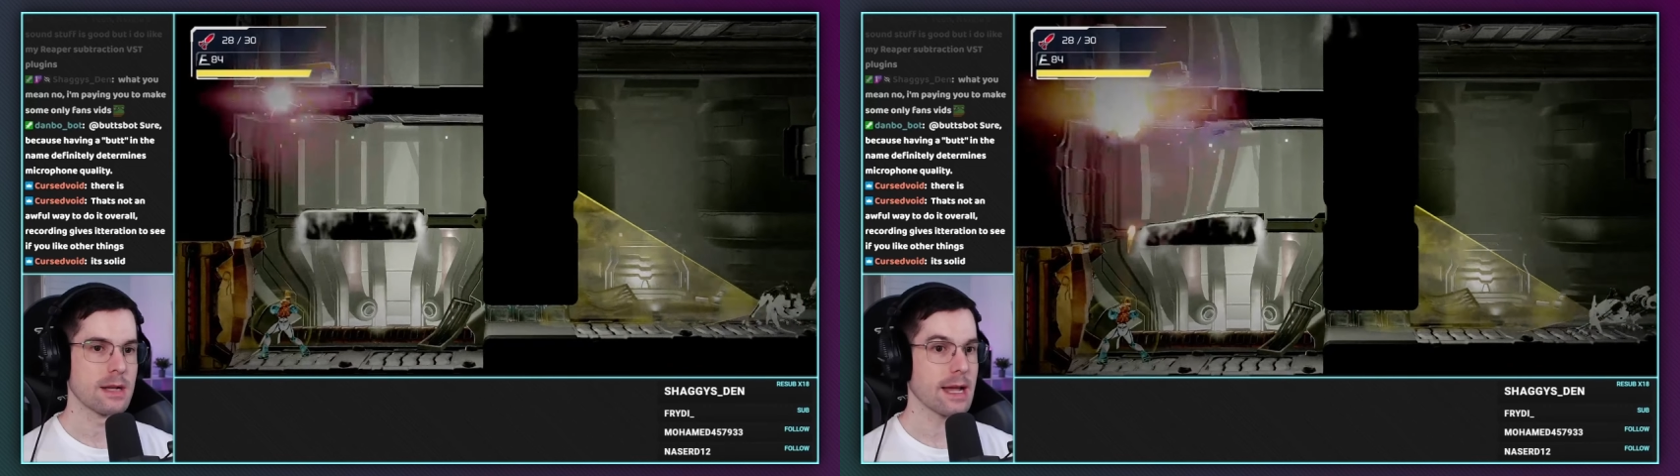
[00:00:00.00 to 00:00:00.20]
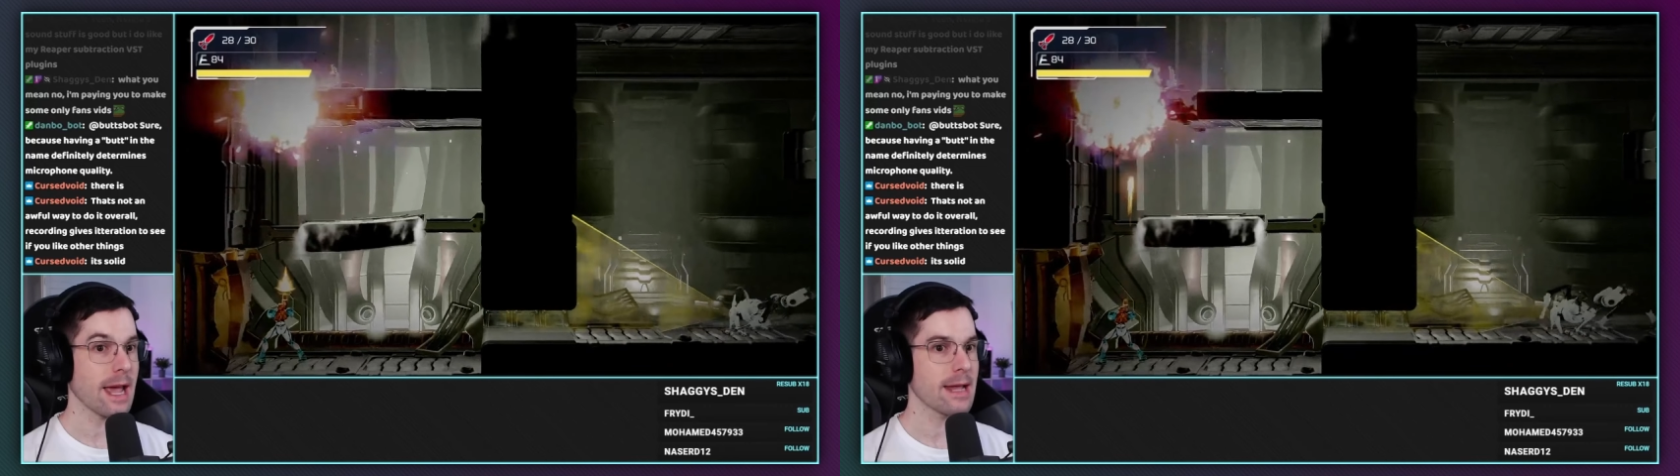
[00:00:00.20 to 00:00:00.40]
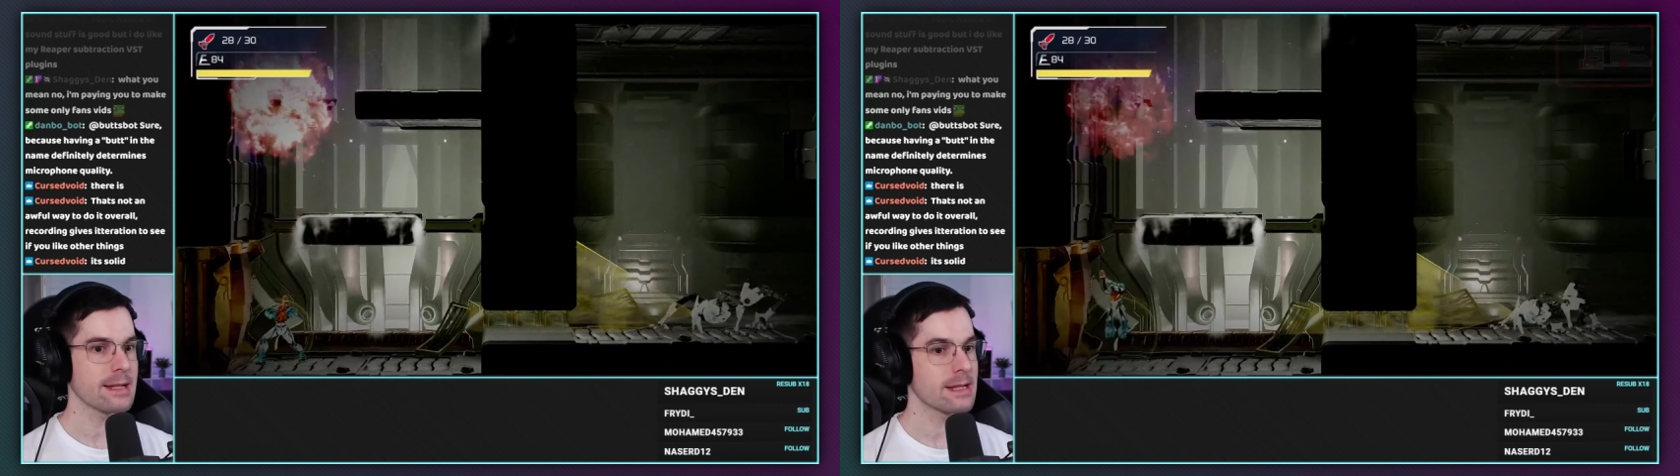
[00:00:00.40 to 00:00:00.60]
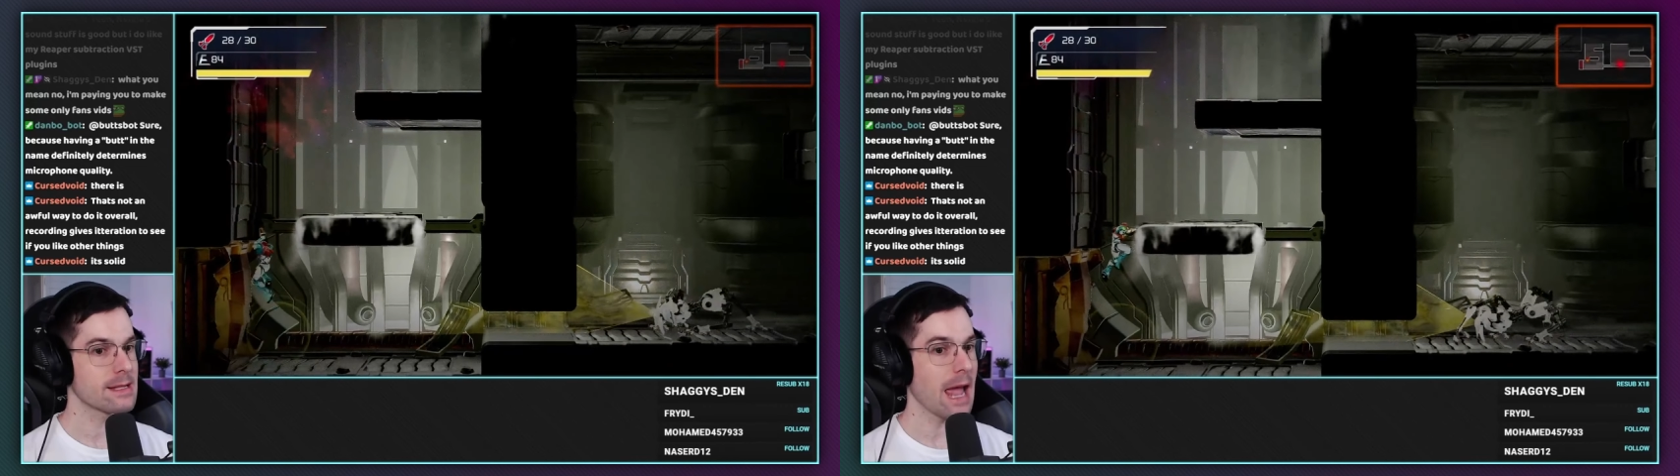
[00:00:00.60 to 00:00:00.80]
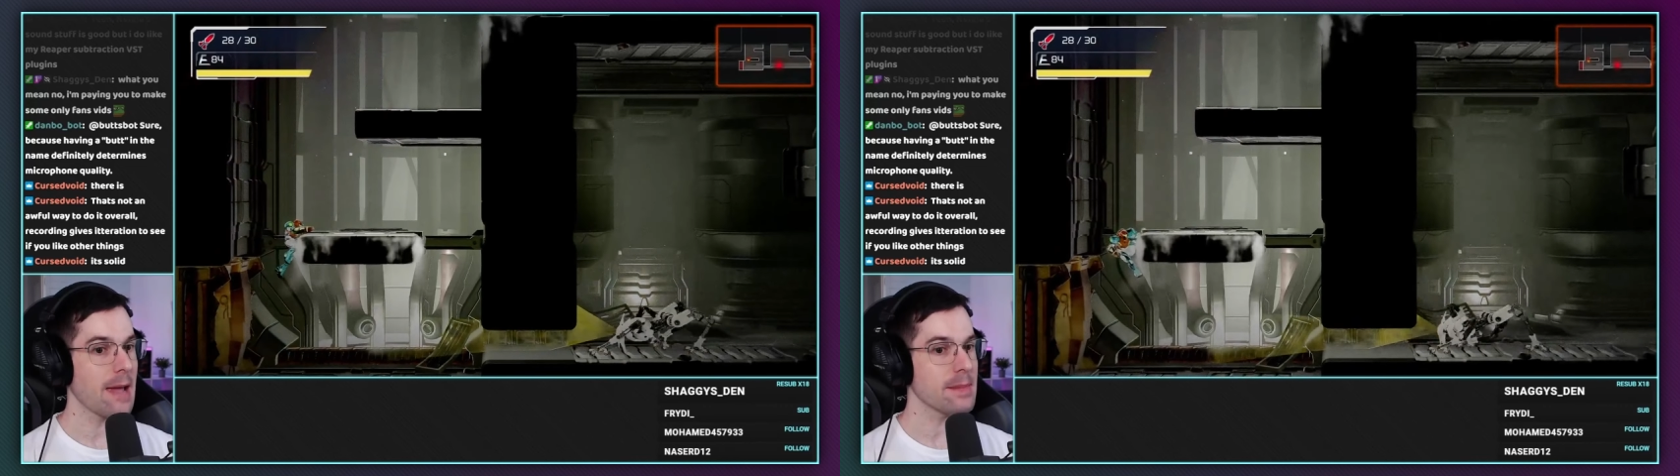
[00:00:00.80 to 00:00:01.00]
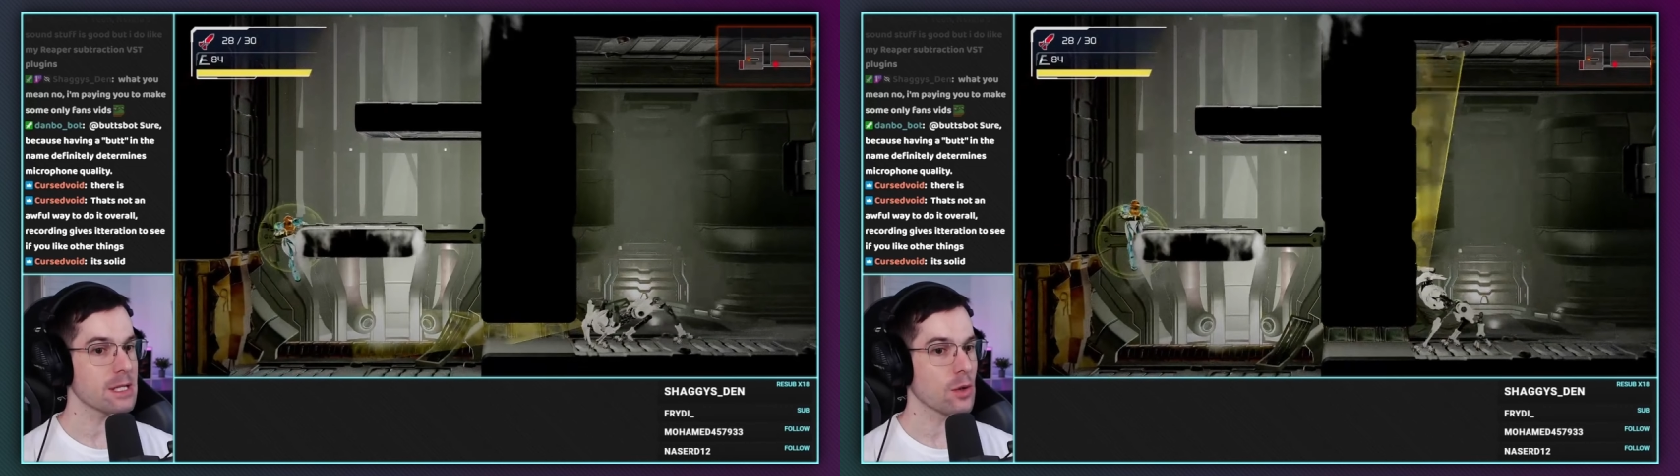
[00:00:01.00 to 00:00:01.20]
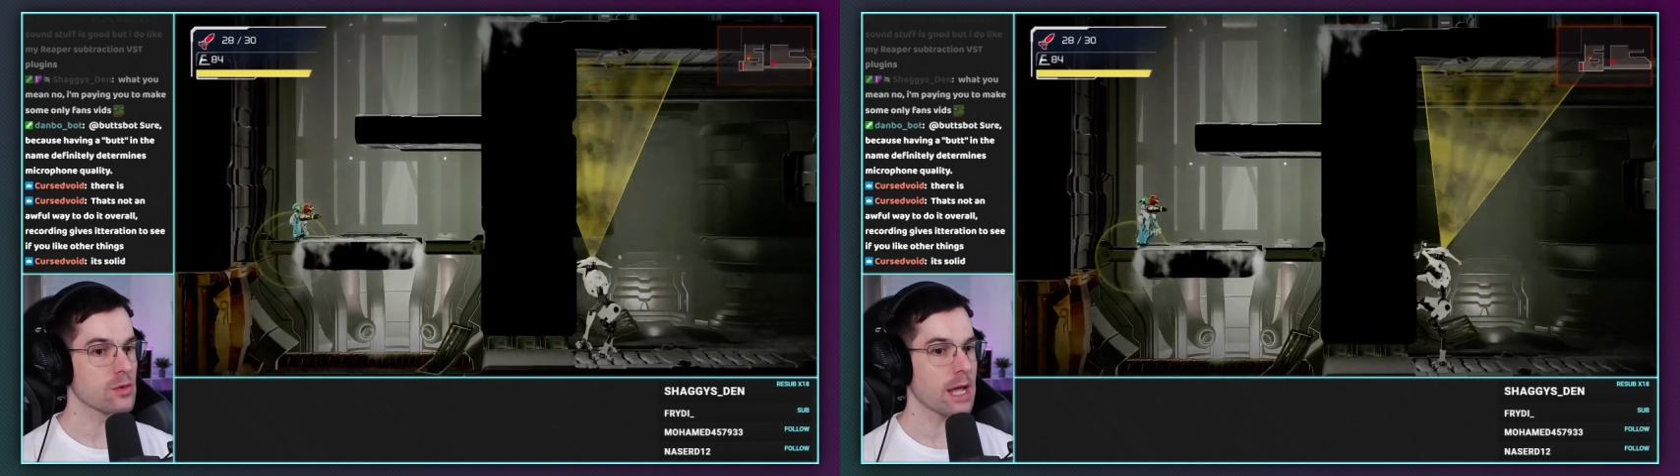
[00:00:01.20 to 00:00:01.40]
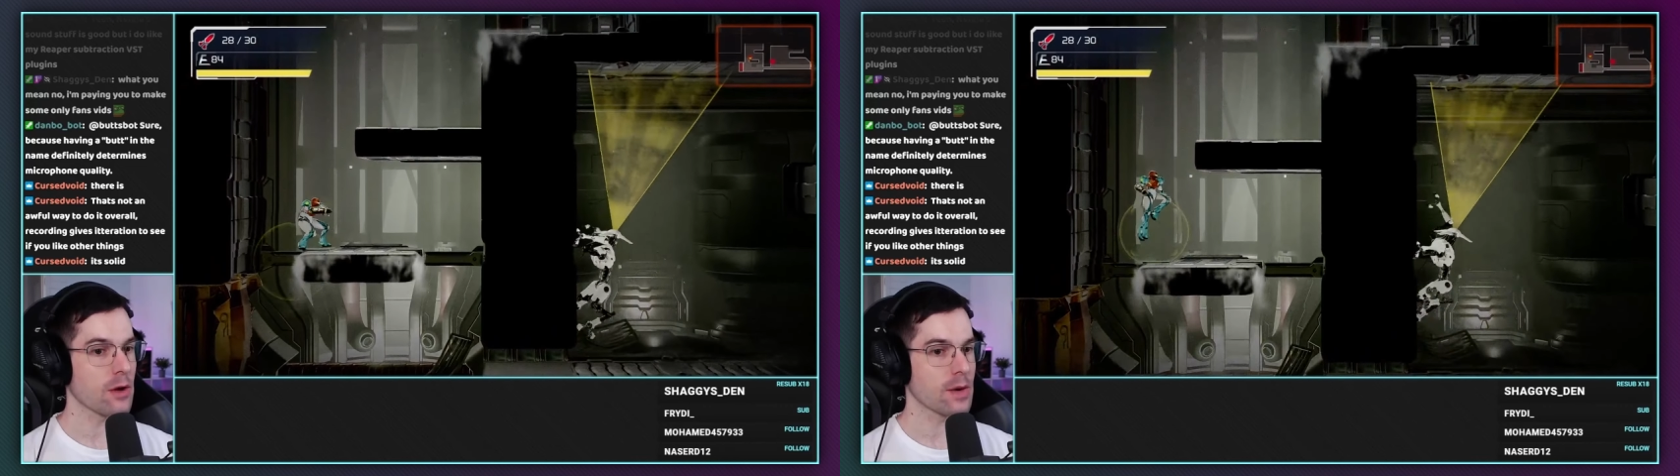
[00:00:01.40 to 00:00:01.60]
again, the Emmys don't care